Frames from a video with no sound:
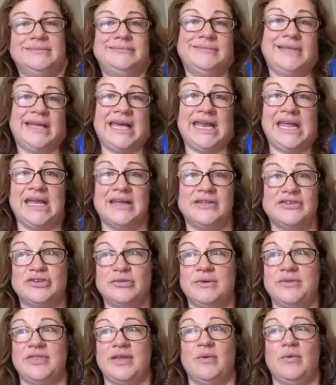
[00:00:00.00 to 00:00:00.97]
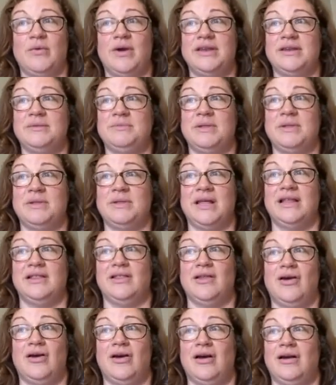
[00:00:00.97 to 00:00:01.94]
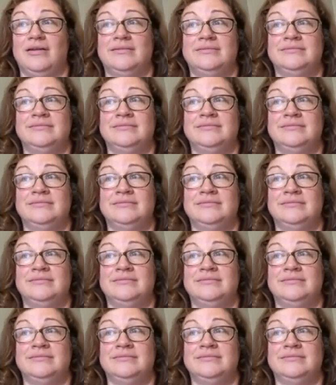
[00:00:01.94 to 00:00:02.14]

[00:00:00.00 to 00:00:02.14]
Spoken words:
any instrument that wanted to play along